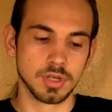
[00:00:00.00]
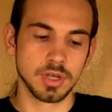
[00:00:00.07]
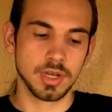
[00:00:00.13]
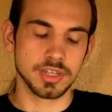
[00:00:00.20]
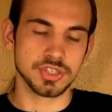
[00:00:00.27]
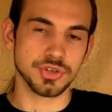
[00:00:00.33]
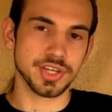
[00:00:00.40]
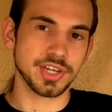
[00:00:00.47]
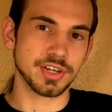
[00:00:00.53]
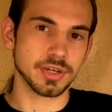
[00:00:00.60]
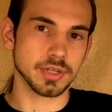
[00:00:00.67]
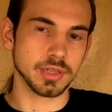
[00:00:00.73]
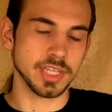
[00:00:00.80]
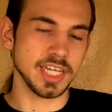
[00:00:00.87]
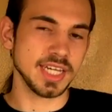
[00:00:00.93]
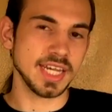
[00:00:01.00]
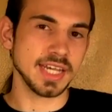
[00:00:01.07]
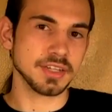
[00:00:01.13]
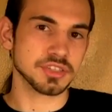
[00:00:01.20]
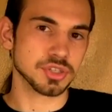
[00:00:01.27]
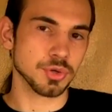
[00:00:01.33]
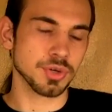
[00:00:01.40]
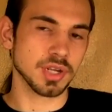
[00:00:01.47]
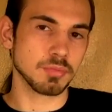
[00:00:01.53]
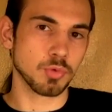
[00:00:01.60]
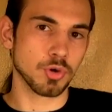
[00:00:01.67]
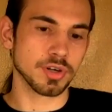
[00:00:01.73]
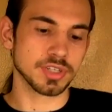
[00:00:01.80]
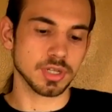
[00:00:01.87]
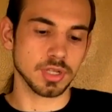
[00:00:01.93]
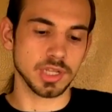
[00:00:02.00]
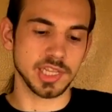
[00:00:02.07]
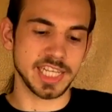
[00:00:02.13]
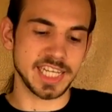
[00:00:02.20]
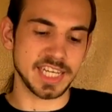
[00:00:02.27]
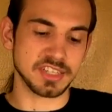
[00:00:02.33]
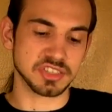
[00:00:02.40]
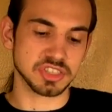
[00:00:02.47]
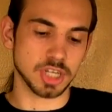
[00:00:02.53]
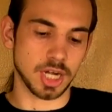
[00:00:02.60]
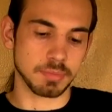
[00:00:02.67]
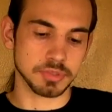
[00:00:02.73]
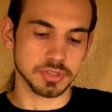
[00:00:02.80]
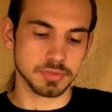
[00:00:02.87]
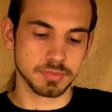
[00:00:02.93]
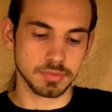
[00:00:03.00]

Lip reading: Until you hear it leaking, screw it in more until the leaking stops.